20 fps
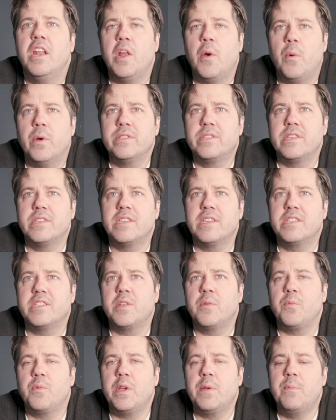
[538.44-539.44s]
Now once the
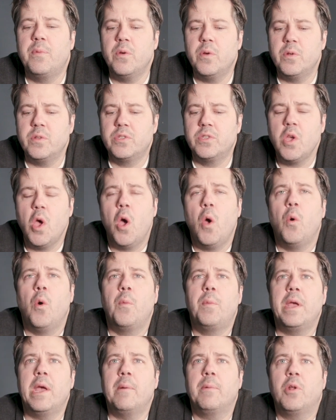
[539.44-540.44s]
system reboots,
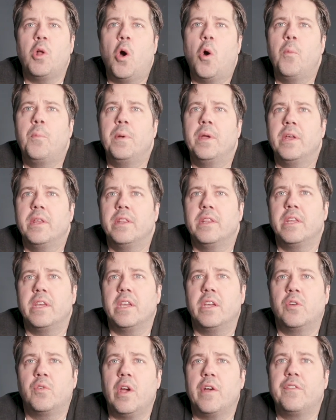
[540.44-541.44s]
we'll be able to open
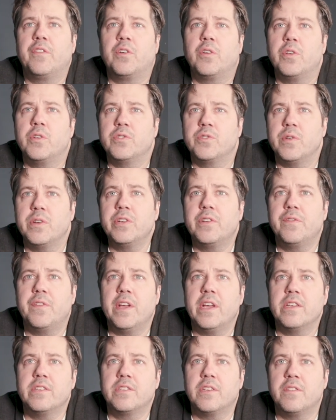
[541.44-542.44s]
the graphical user
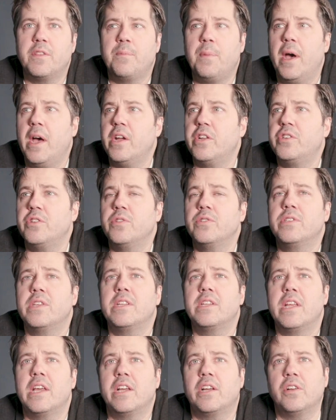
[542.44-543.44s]
interface of the
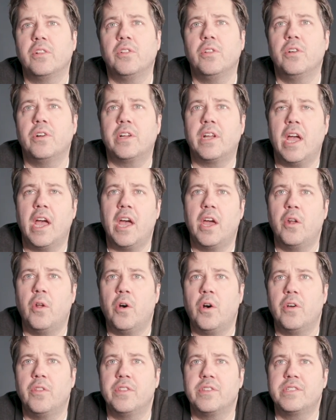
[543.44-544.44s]
PiJuice and take a look at
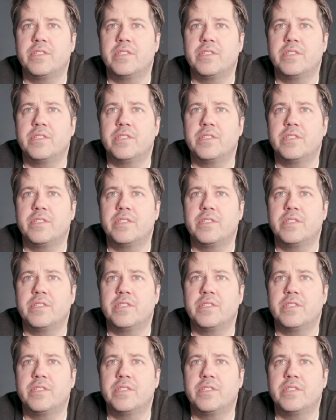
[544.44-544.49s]
all